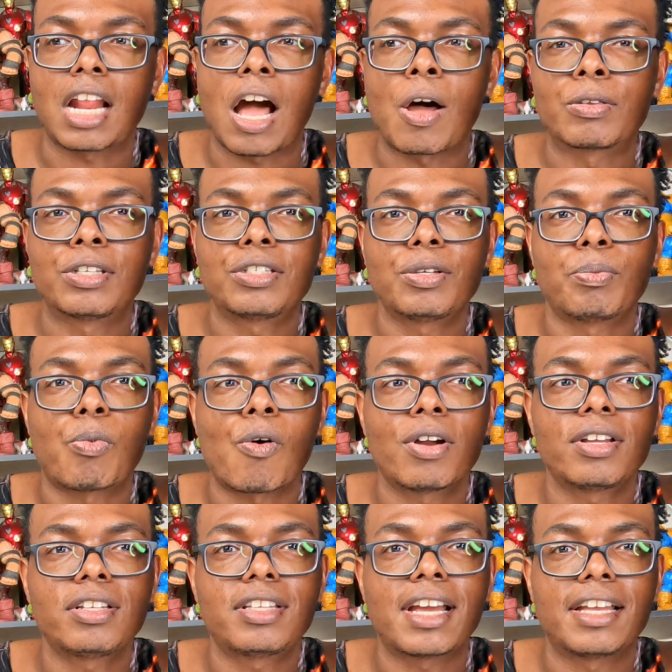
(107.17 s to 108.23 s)
I was
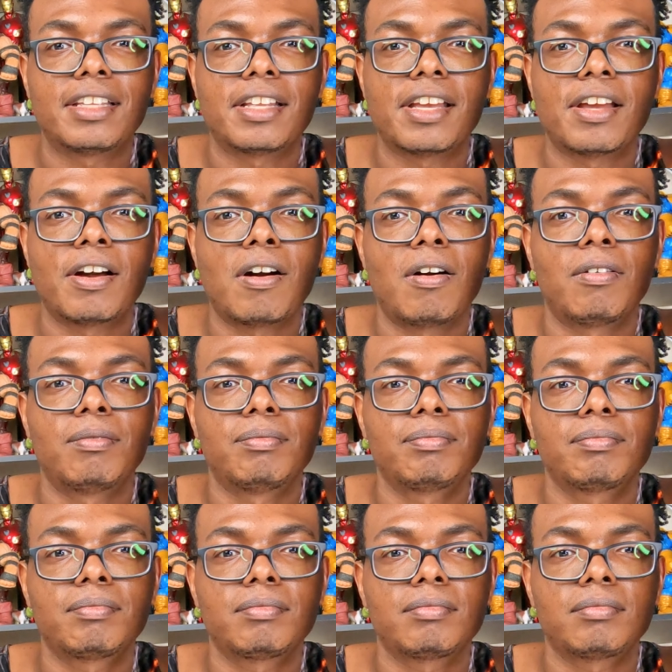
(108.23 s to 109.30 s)
disappointed that they um